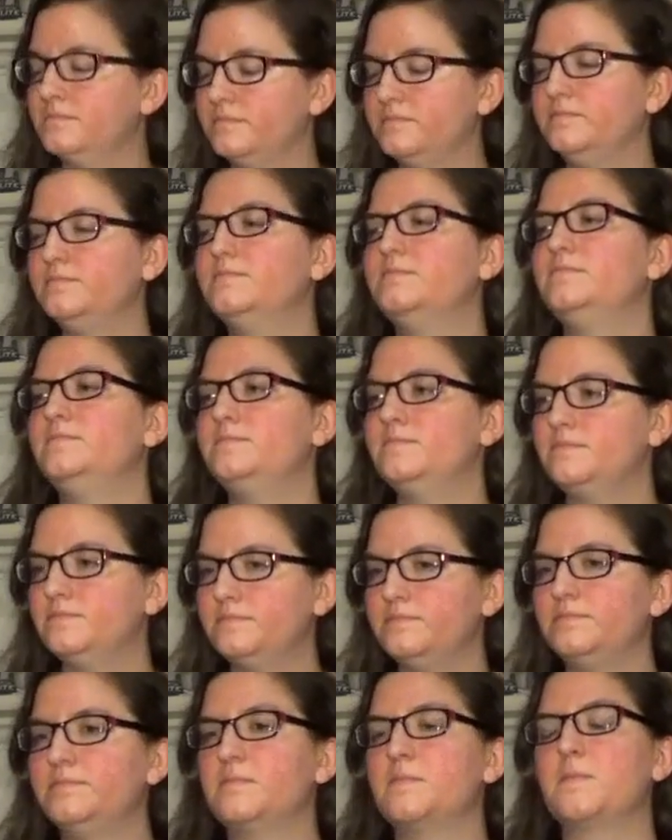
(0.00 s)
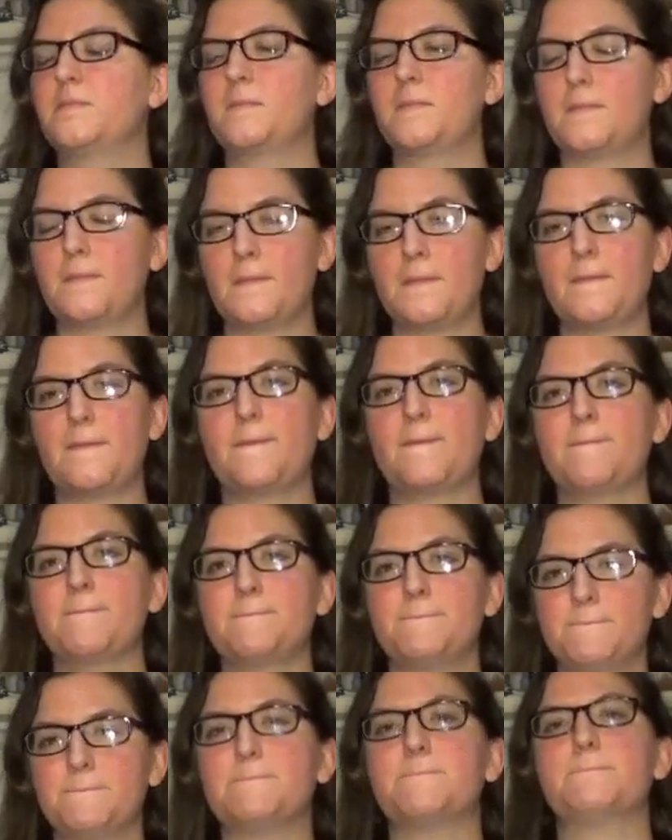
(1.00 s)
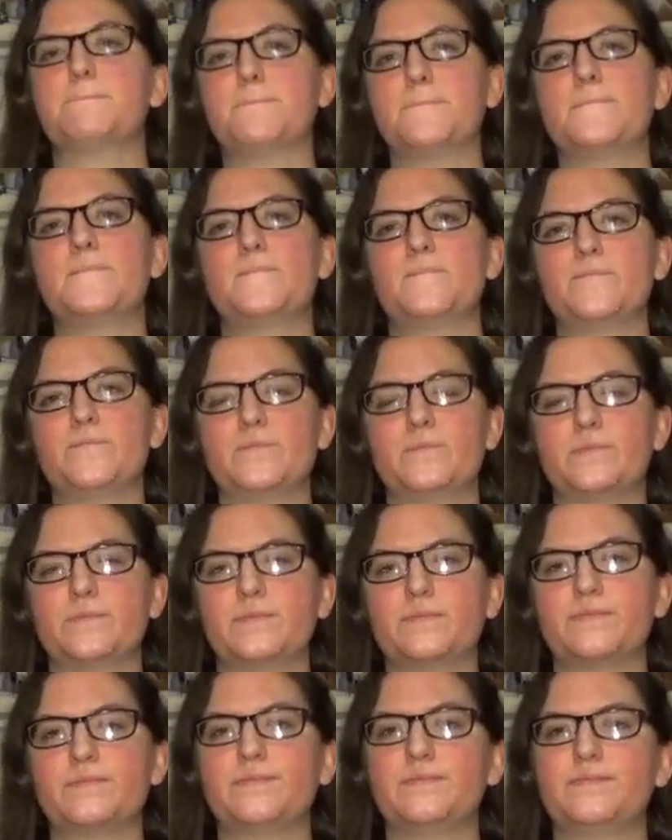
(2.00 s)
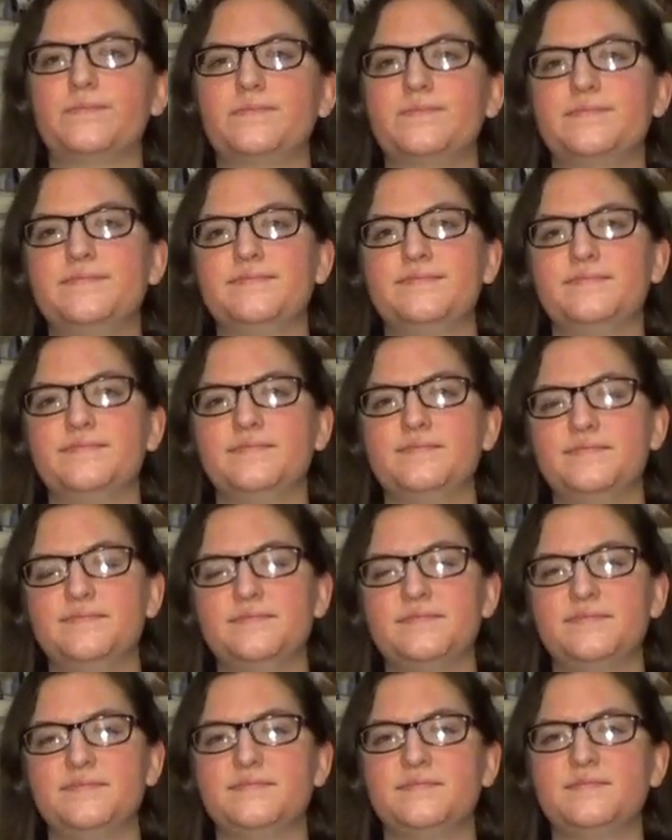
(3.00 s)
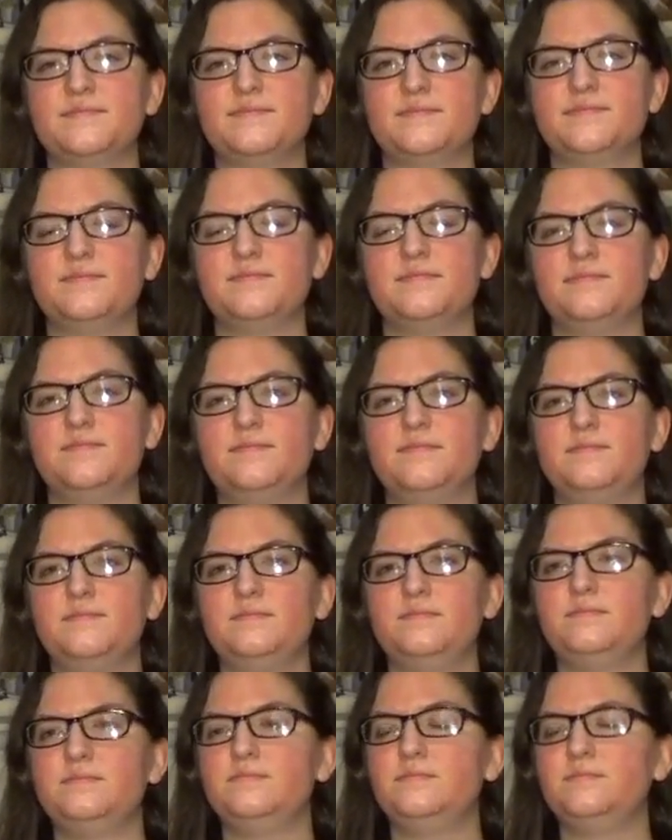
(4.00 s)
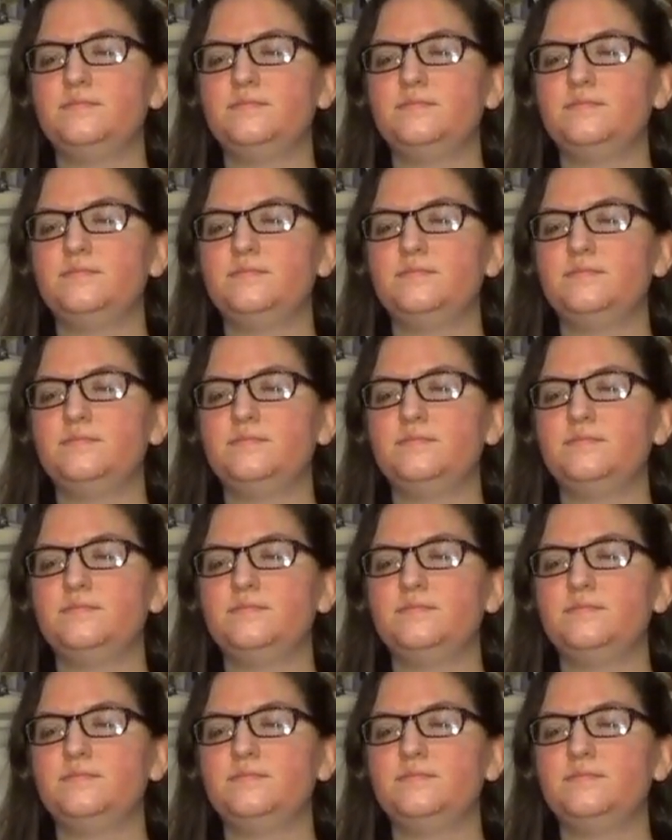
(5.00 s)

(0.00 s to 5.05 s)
(silent)